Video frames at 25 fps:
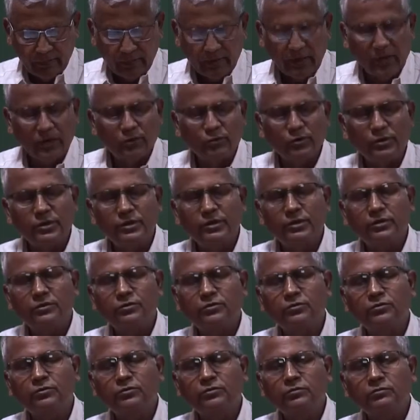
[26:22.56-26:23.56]
that we need
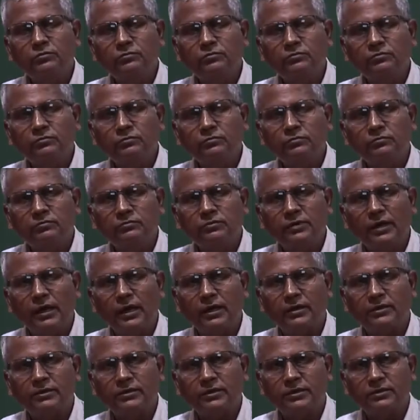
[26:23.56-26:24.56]
to
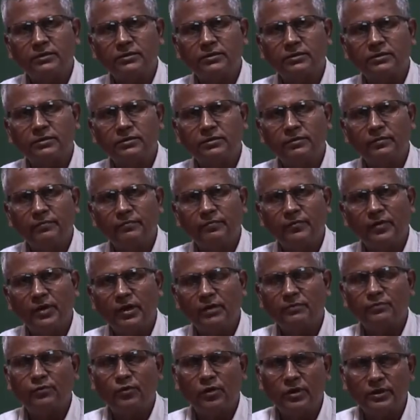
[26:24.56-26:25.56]
adjust
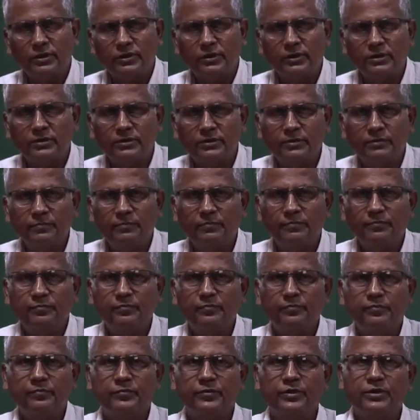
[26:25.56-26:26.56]
and for this,
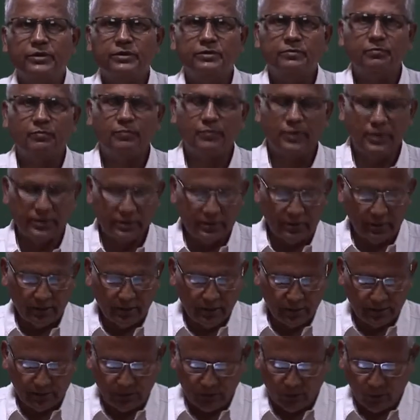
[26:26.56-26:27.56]
this
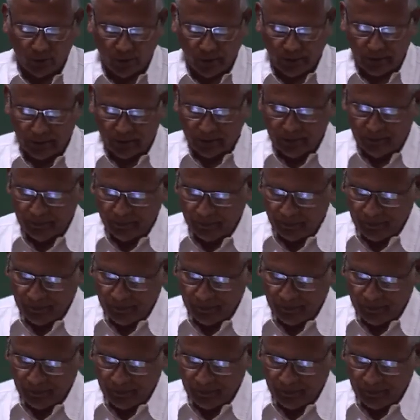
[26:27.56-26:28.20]
spacer is required